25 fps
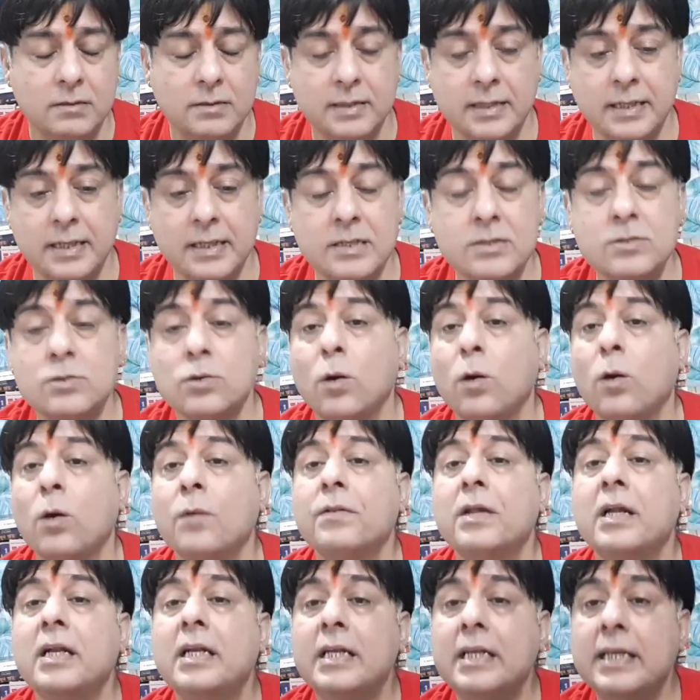things
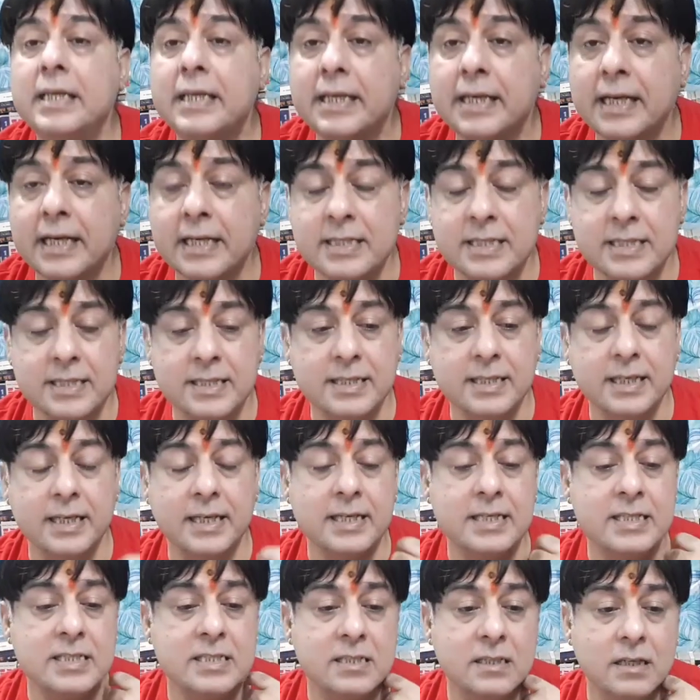or the leakage
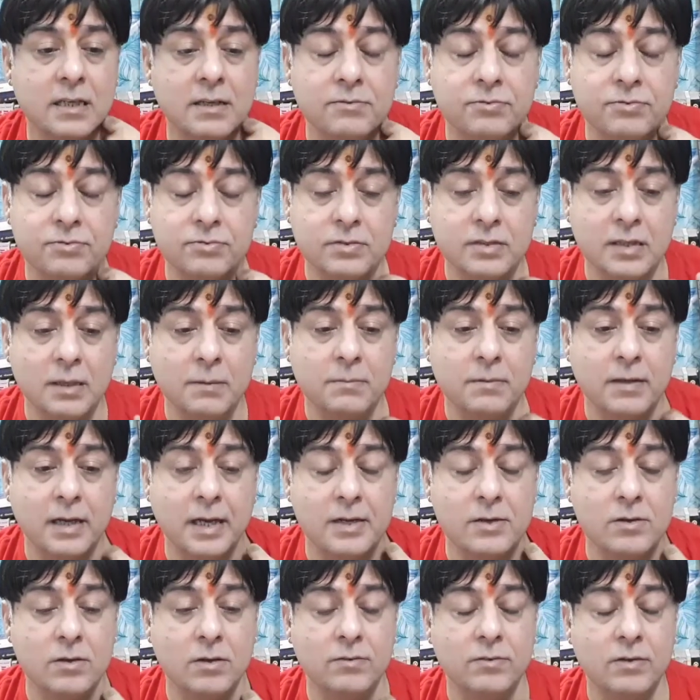things. If some
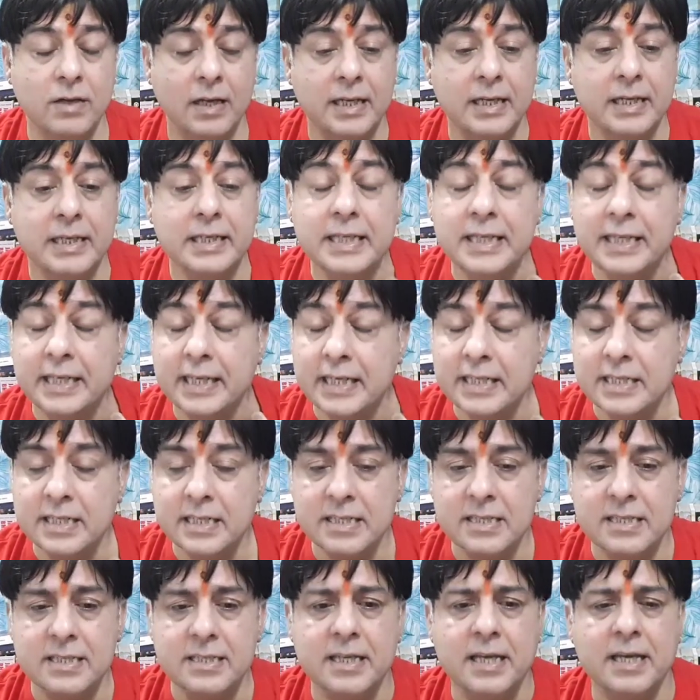kind of like leakage
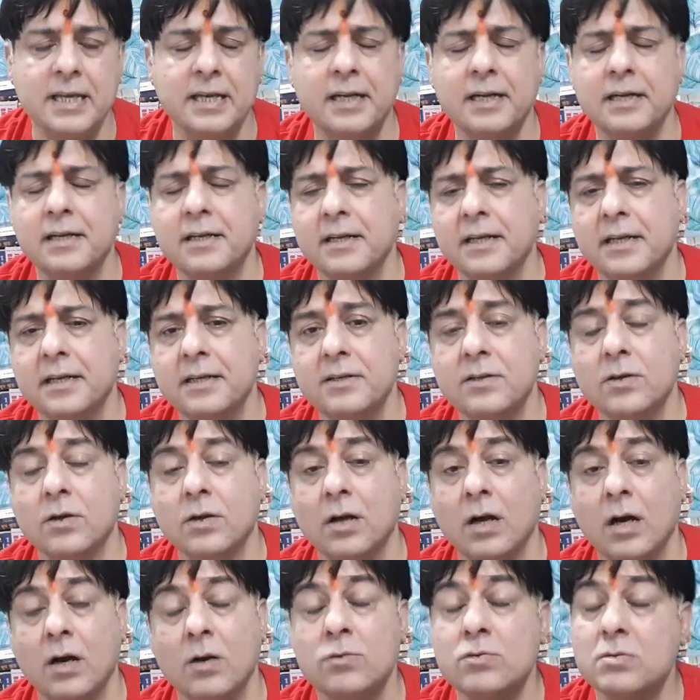is there in
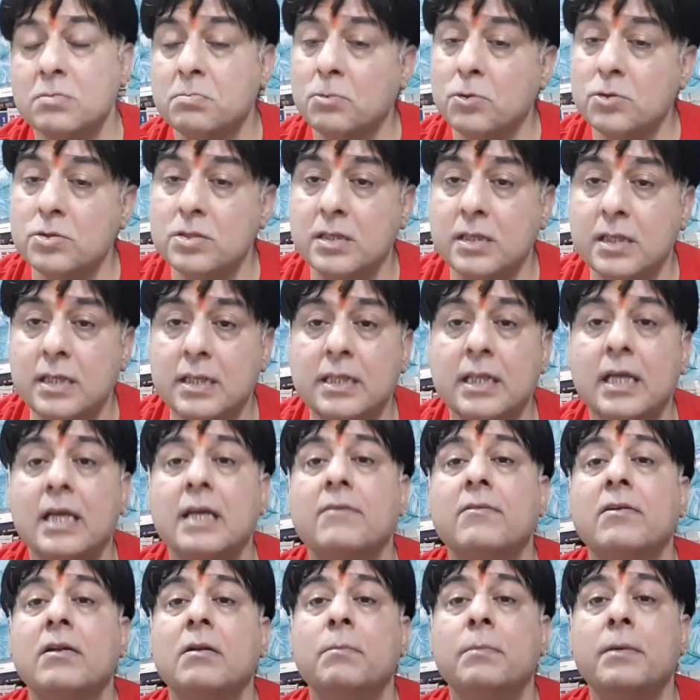your house, mostly
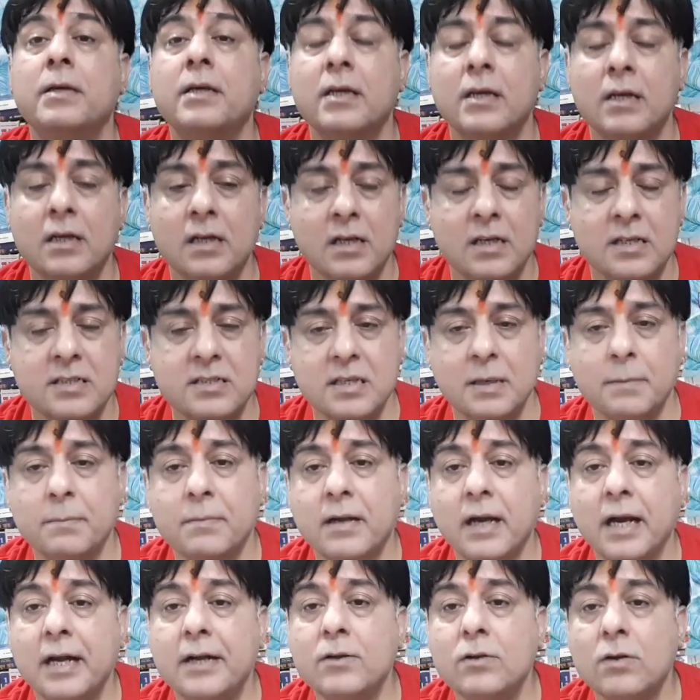there will be
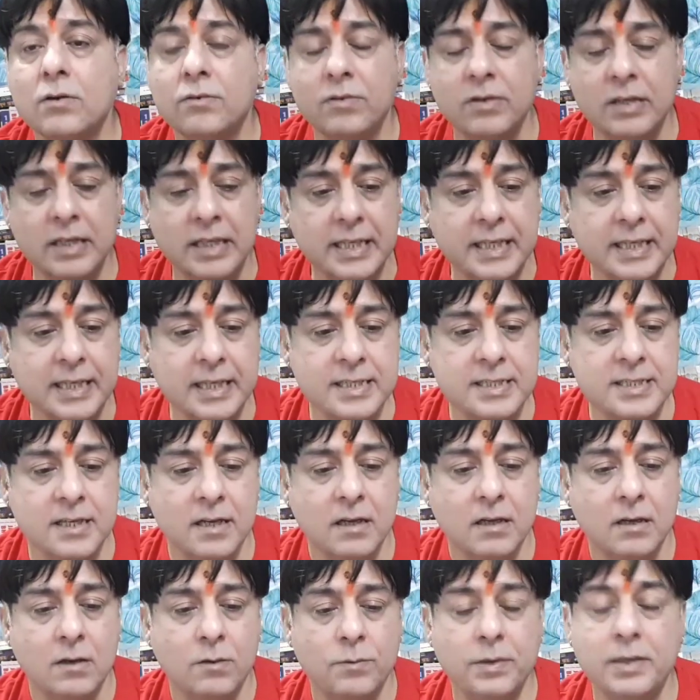some kind of leakage
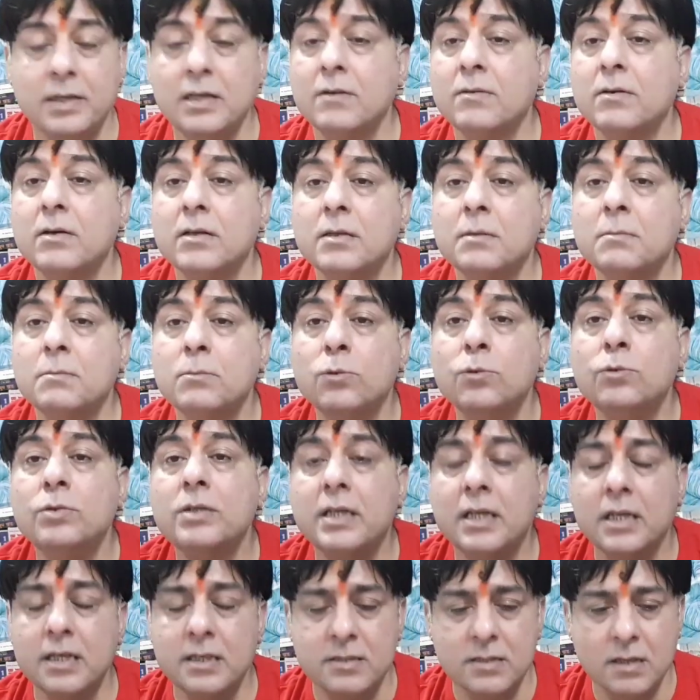whenever the
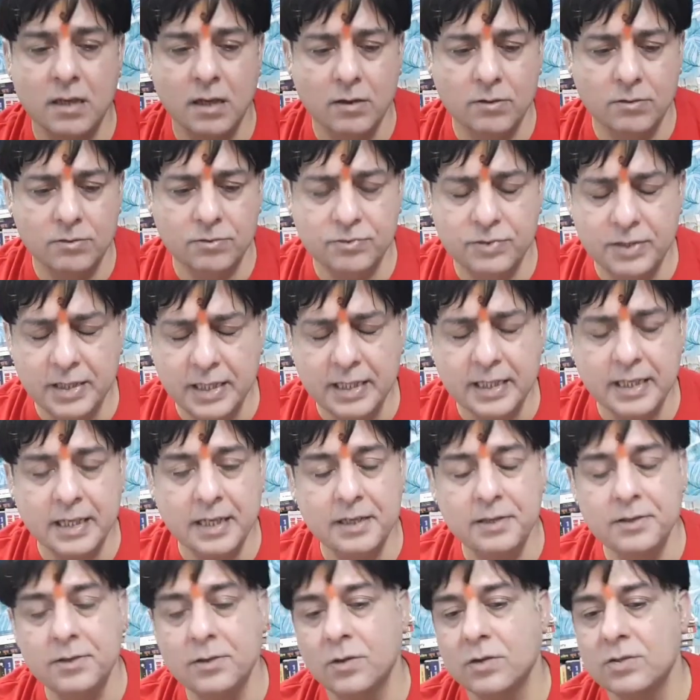moon is weak
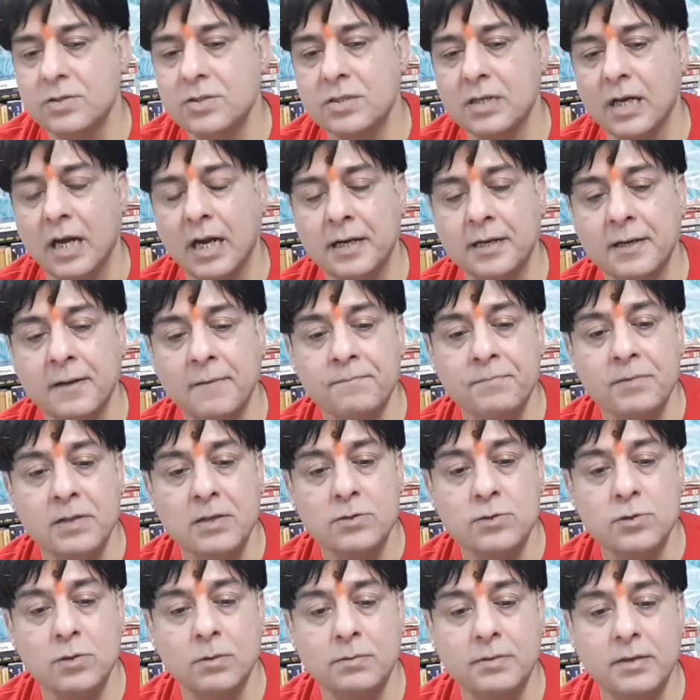in your chart.
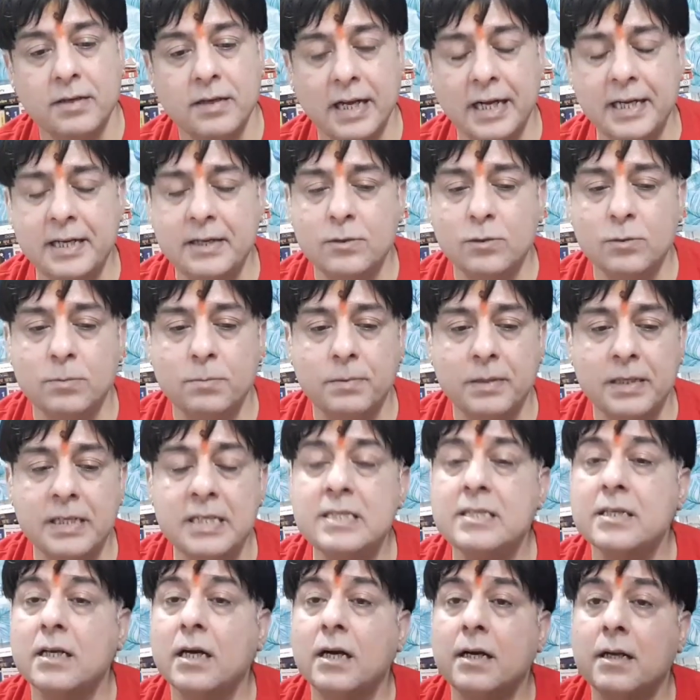So try to
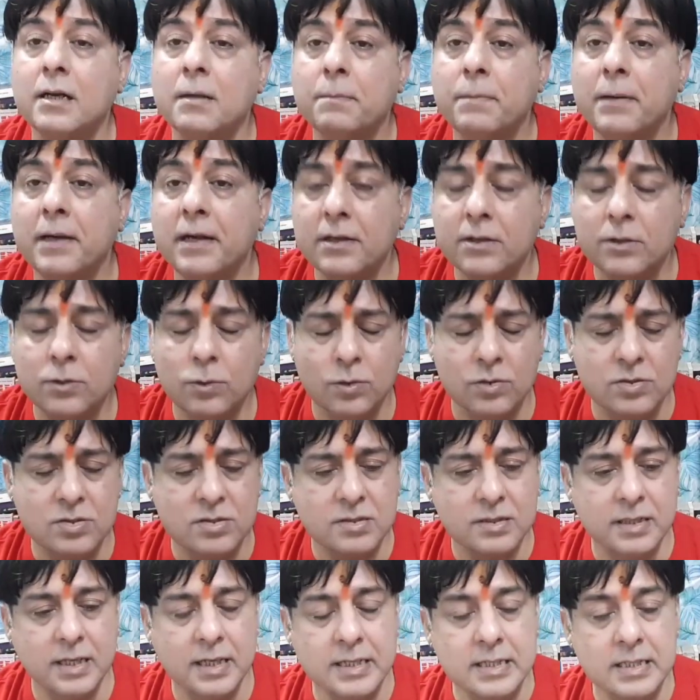please repair
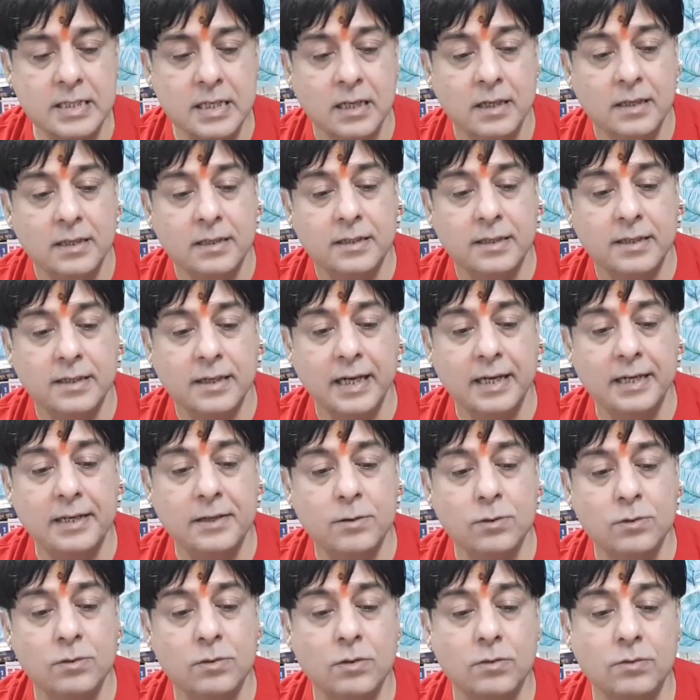those things.
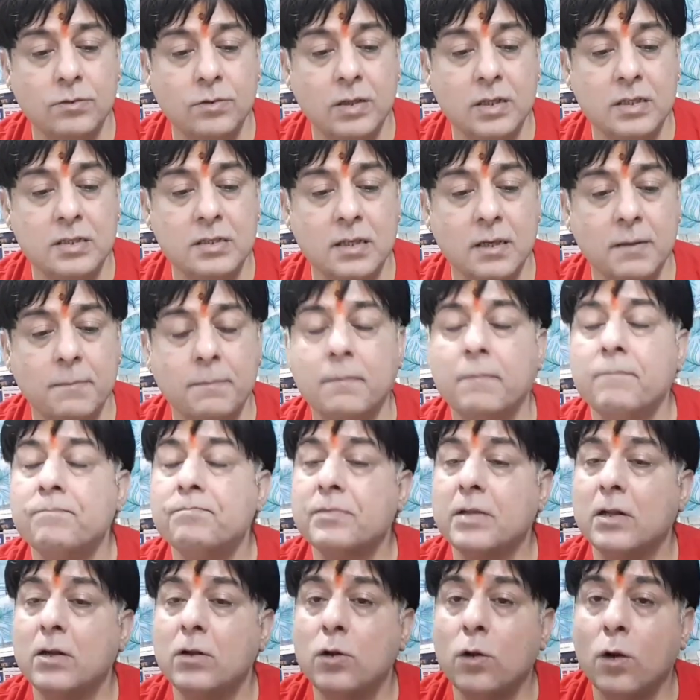Try to worship
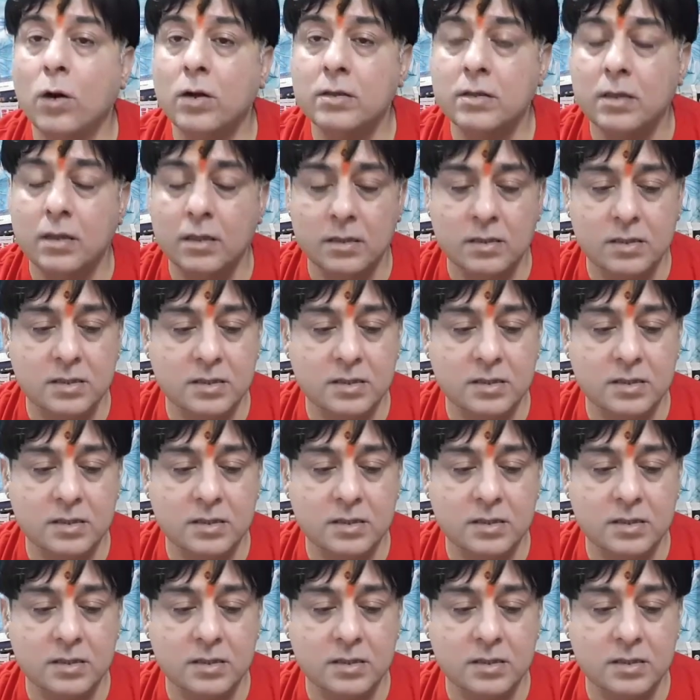Lord